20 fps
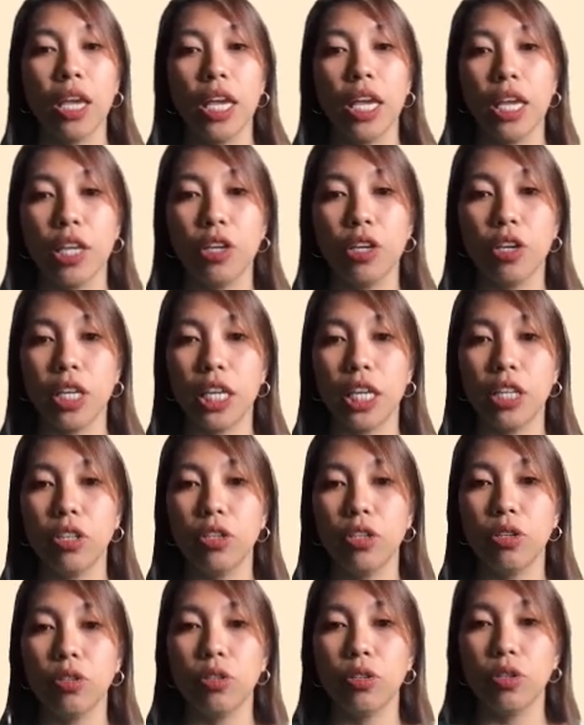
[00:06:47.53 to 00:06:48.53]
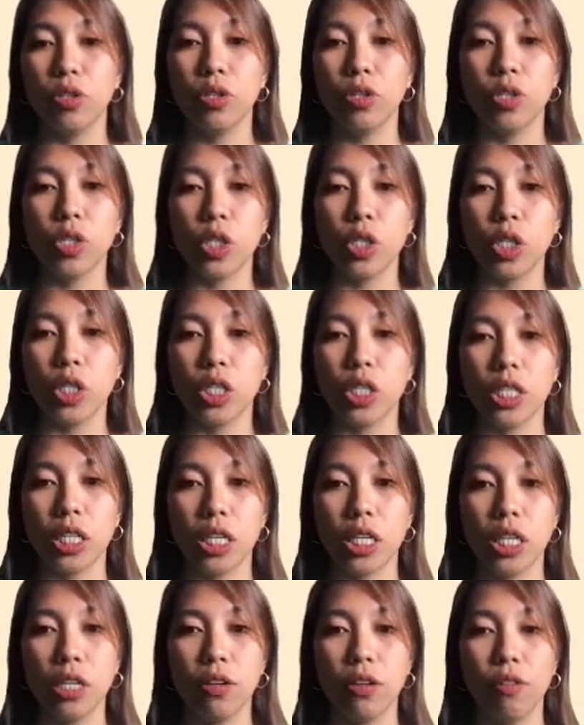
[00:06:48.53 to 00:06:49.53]
You can use
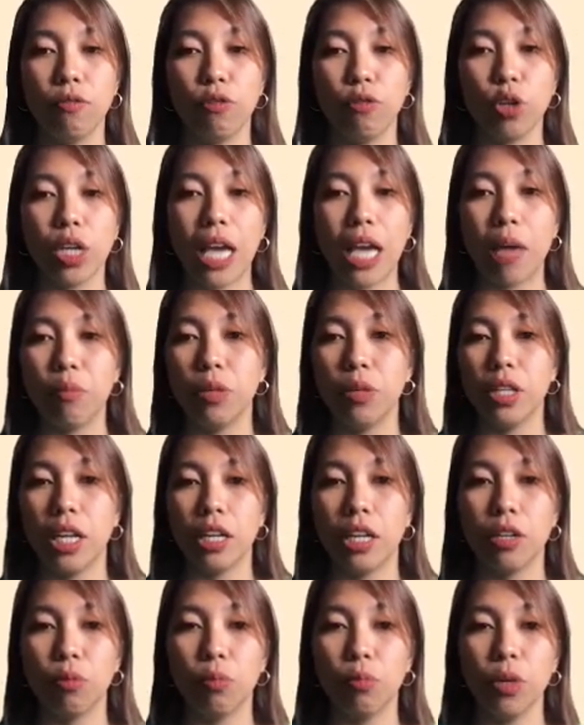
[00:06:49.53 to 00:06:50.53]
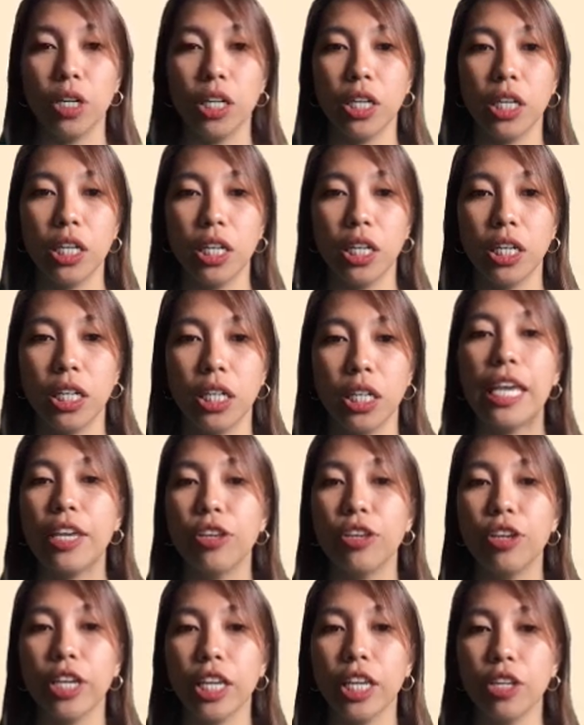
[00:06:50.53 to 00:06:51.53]
vocabulary word.
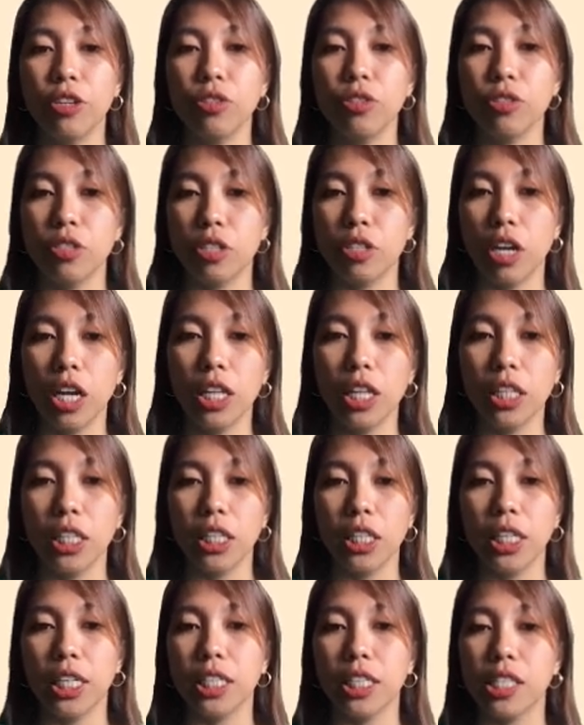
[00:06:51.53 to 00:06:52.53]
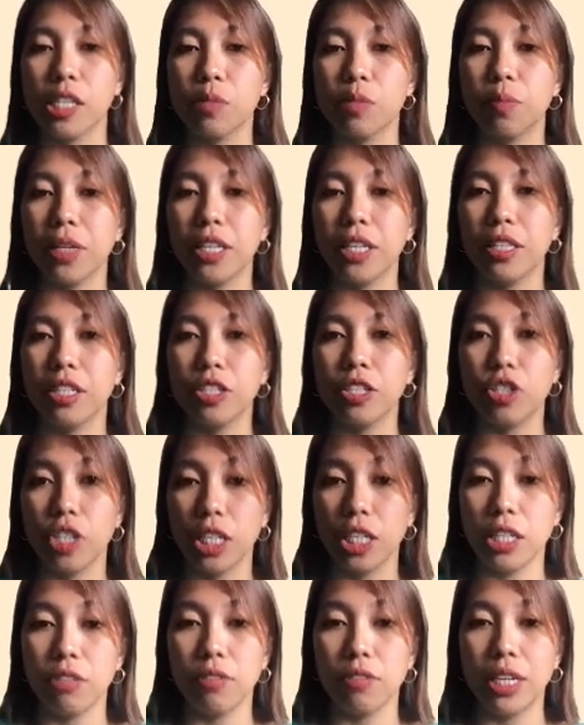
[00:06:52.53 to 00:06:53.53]
You can use DALL-E and display the
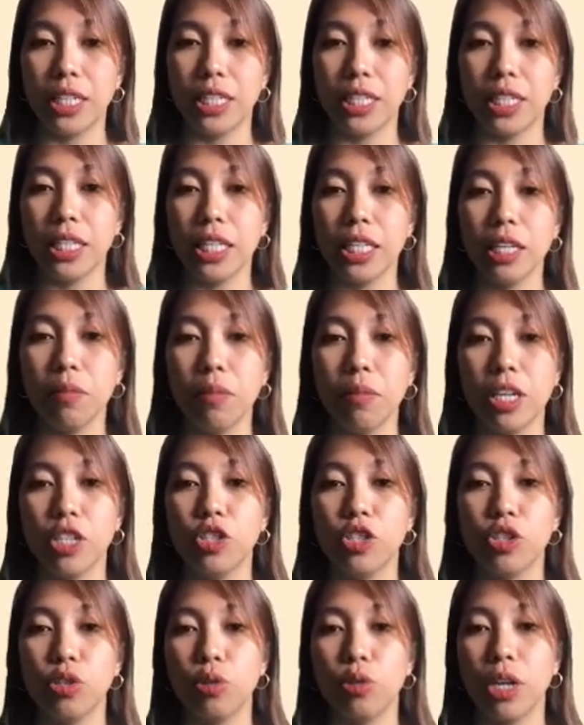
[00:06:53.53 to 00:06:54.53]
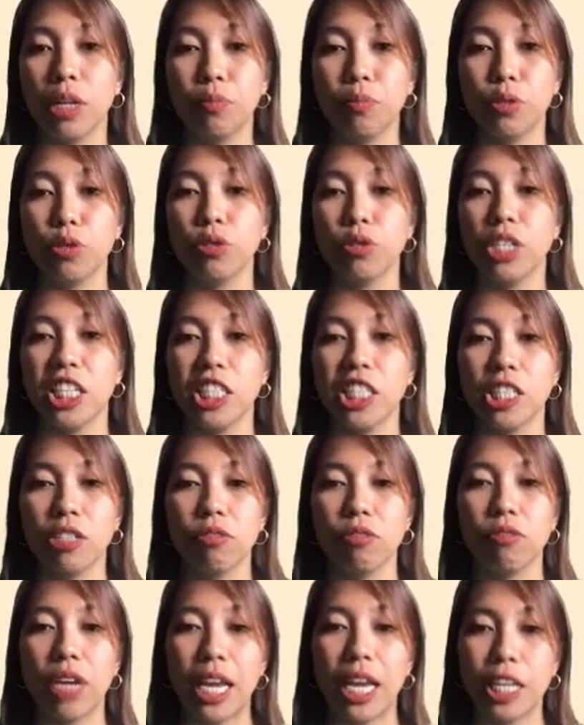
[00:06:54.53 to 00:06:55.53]
generated image to help students
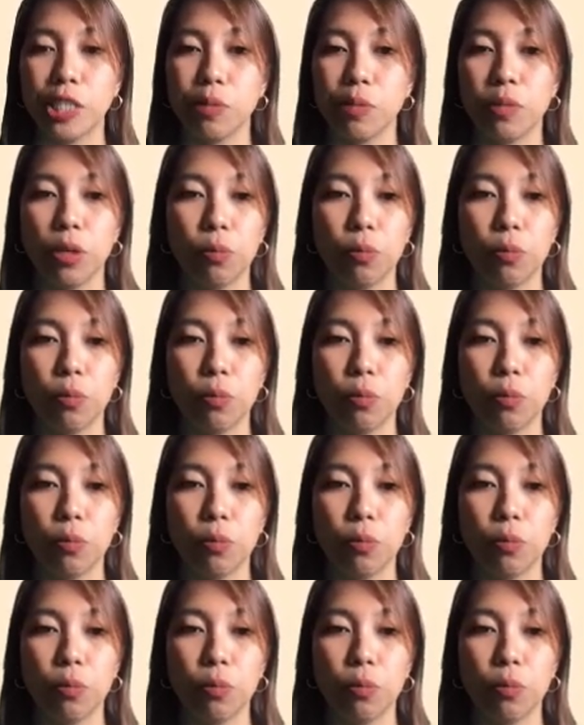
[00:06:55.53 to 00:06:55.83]
grasp the